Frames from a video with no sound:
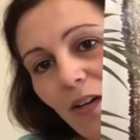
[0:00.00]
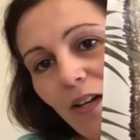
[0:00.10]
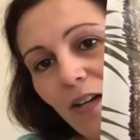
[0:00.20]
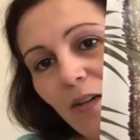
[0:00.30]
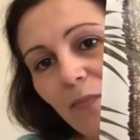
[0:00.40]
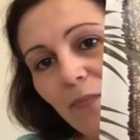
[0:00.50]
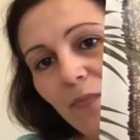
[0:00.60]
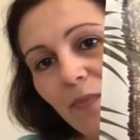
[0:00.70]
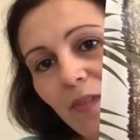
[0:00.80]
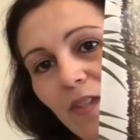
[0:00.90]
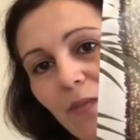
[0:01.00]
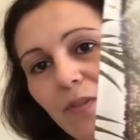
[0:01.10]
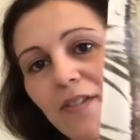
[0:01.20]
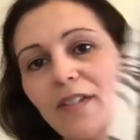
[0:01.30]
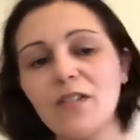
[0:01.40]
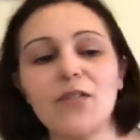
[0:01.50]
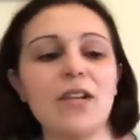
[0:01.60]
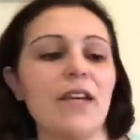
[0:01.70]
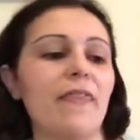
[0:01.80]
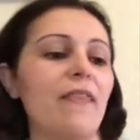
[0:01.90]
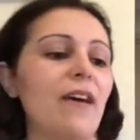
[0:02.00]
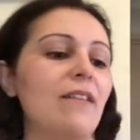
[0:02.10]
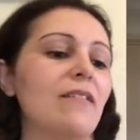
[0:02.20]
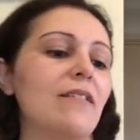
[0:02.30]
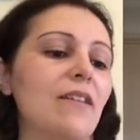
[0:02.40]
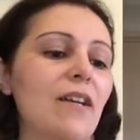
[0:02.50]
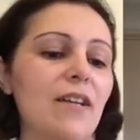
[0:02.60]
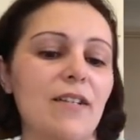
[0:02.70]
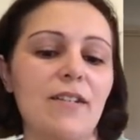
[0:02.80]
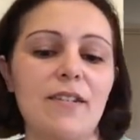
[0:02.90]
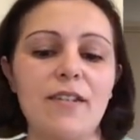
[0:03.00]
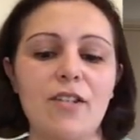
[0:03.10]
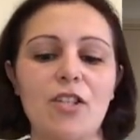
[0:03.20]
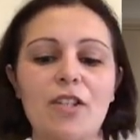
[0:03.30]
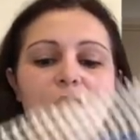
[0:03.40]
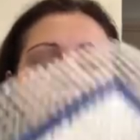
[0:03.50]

that was going to look like that. And it's actually